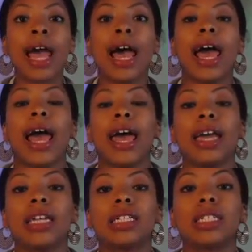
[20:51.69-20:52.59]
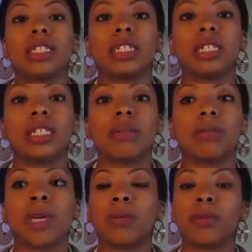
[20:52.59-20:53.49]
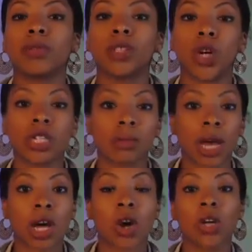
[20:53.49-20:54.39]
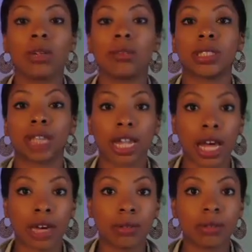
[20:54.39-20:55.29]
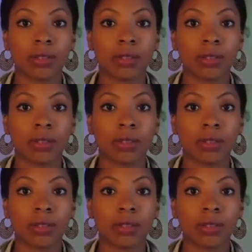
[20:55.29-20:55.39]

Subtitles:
and people dogged him out, called him a sellout.